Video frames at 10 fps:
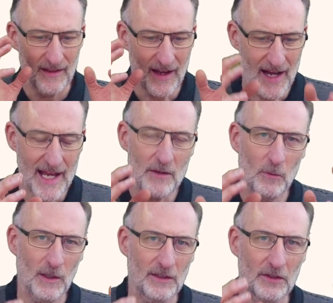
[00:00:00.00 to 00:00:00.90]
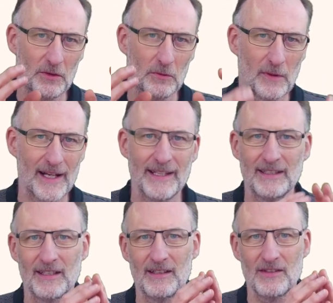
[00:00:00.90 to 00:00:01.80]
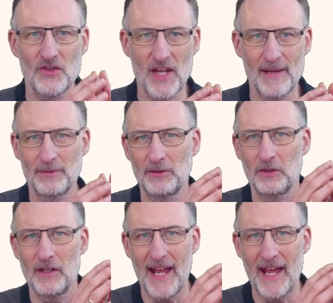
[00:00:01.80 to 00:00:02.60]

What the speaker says: I want to write chapter